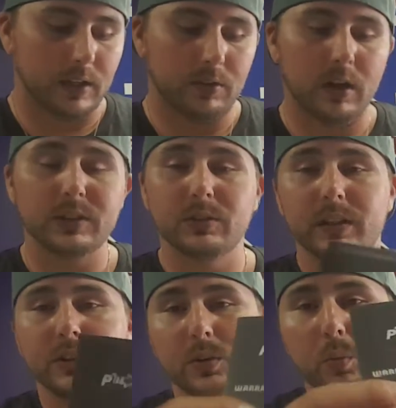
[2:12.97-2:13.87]
You also
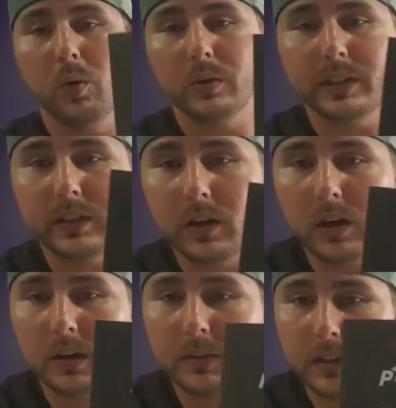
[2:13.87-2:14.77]
get your warranty
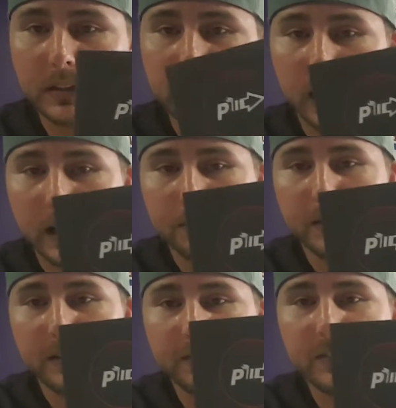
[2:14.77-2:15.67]
card because it's
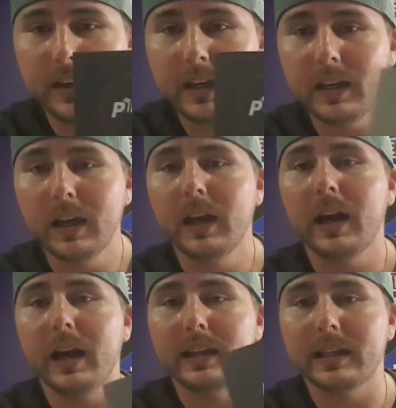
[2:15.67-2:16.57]
IPV
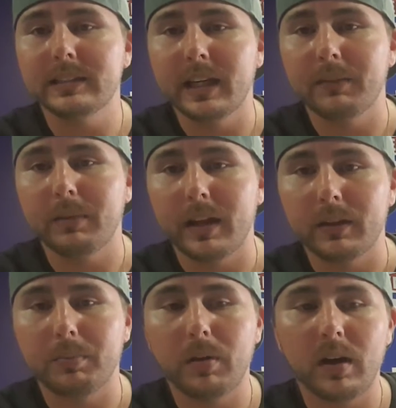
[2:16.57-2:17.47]
and they stand by
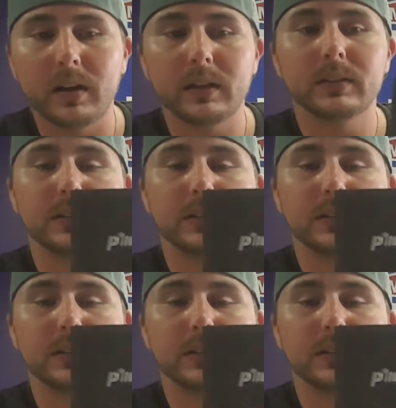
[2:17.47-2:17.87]
their product,